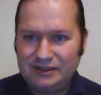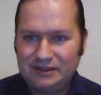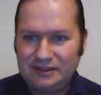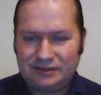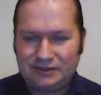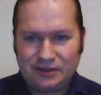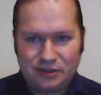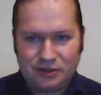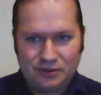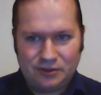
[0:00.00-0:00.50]

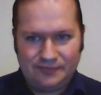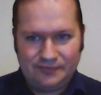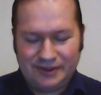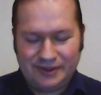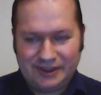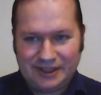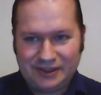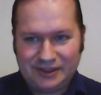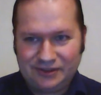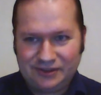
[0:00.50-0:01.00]
So
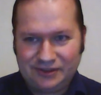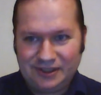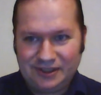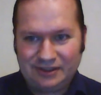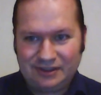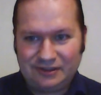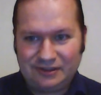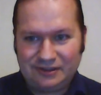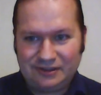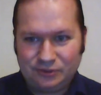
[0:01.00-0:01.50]
Gent
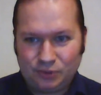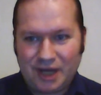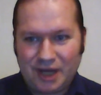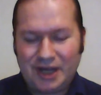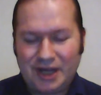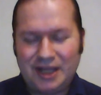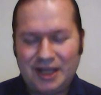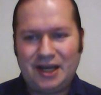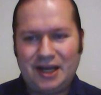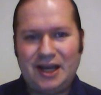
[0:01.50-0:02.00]
Gika says,
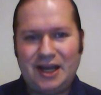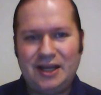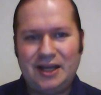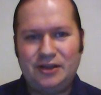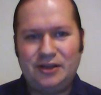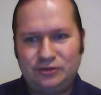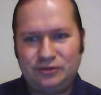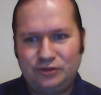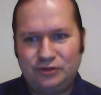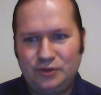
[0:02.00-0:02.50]
why? I
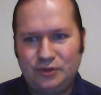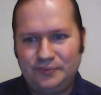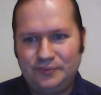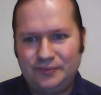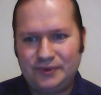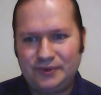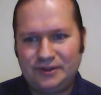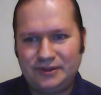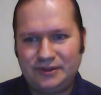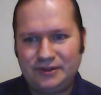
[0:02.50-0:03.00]
assume
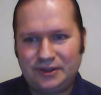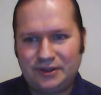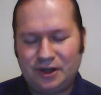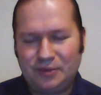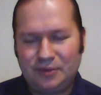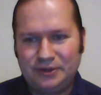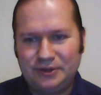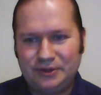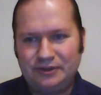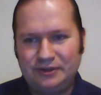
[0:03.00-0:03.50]
the
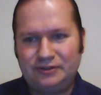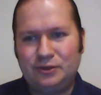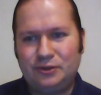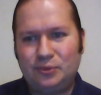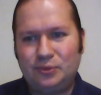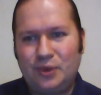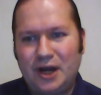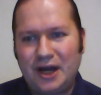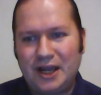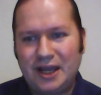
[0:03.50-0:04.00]
comment is
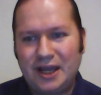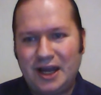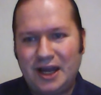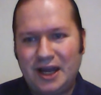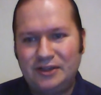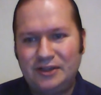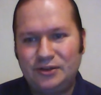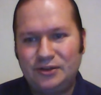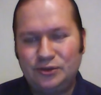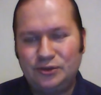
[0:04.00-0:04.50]
why
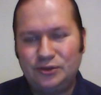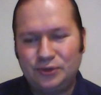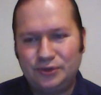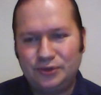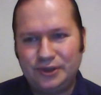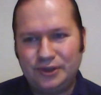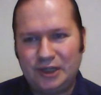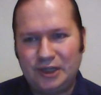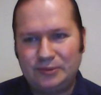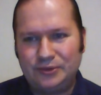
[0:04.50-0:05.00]
I don't
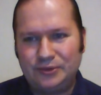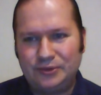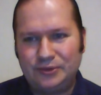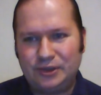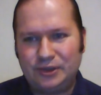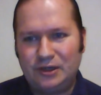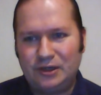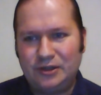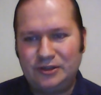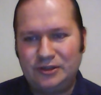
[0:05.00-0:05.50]
want to hear about
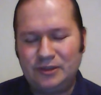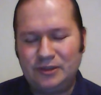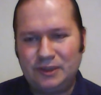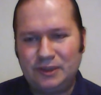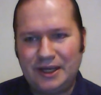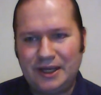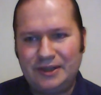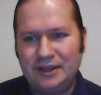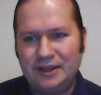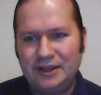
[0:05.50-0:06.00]
the Kalergi
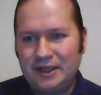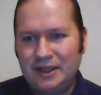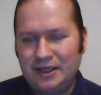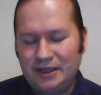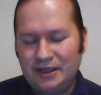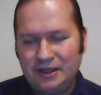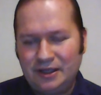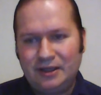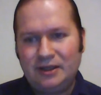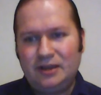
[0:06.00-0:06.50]
plan,
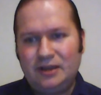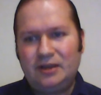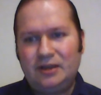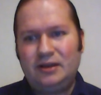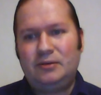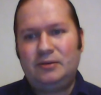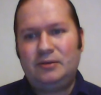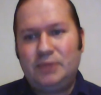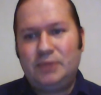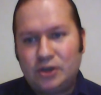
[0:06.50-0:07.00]

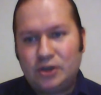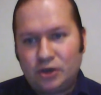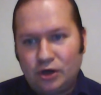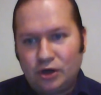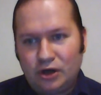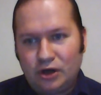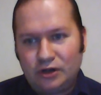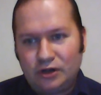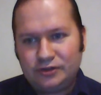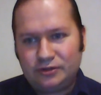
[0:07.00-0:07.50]

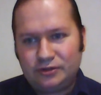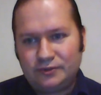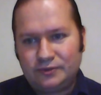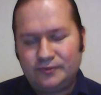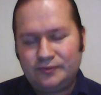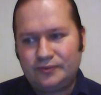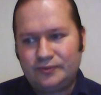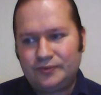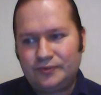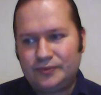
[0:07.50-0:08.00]
because
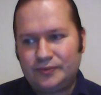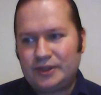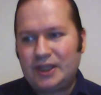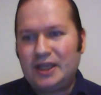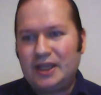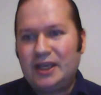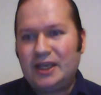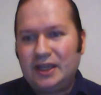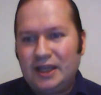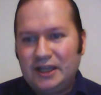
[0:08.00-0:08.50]

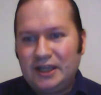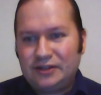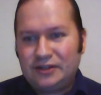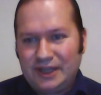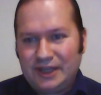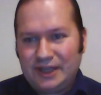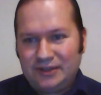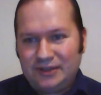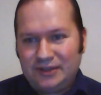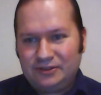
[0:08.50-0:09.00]
it's
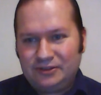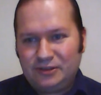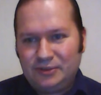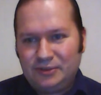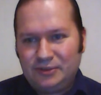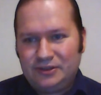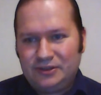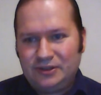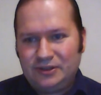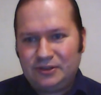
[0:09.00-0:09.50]
an
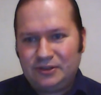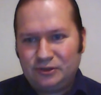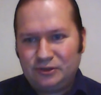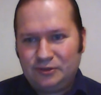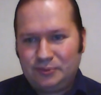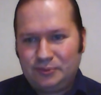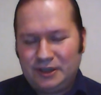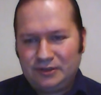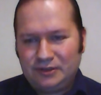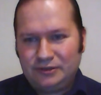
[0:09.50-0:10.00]
anti-Semitic
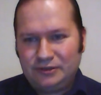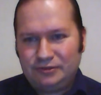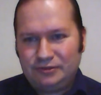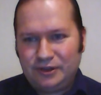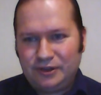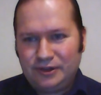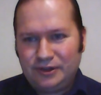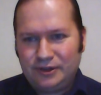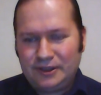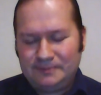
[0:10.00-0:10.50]
conspiracy
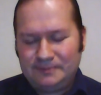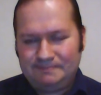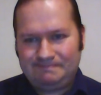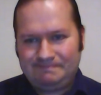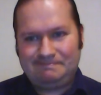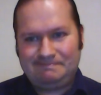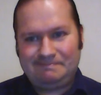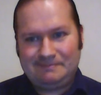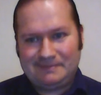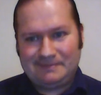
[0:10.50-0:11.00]
theory.
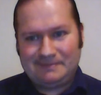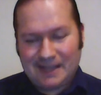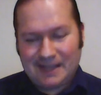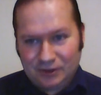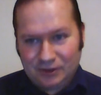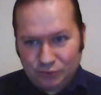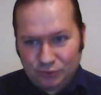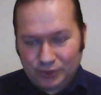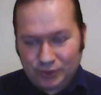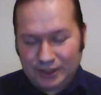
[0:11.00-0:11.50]

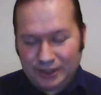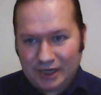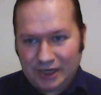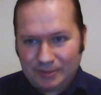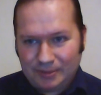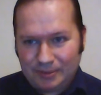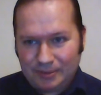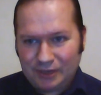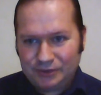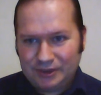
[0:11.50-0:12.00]
I don't want to
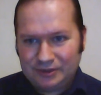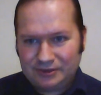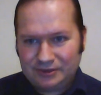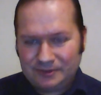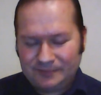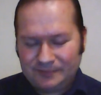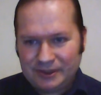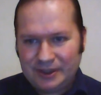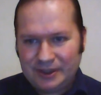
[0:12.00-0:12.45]
hear about it.